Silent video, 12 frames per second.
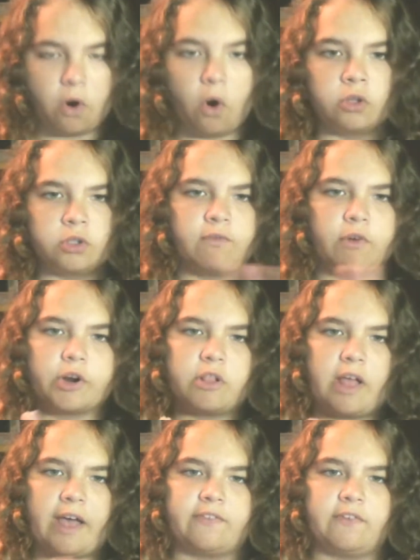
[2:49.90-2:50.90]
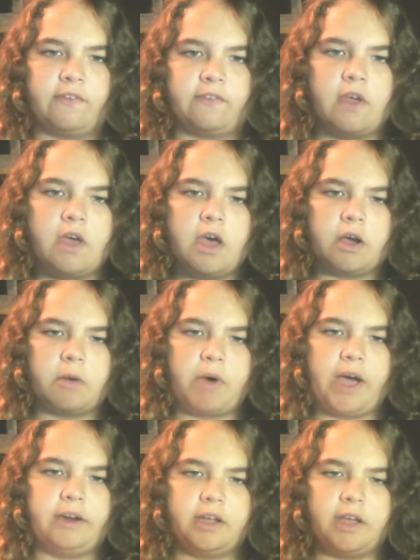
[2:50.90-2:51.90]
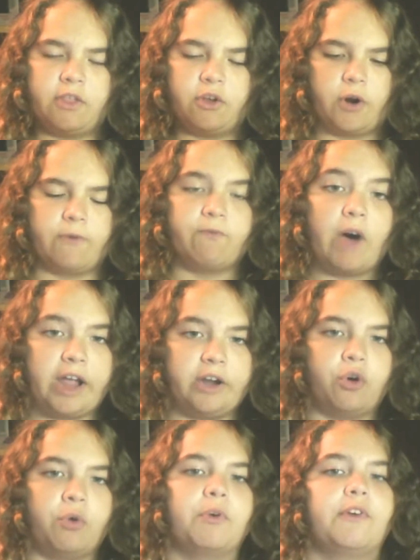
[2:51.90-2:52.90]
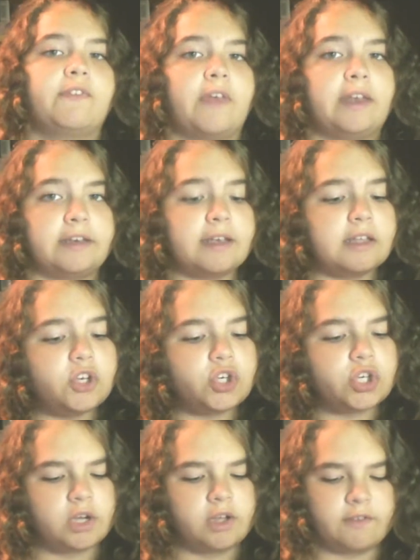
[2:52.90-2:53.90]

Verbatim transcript: all of our classes combined together our final percentage.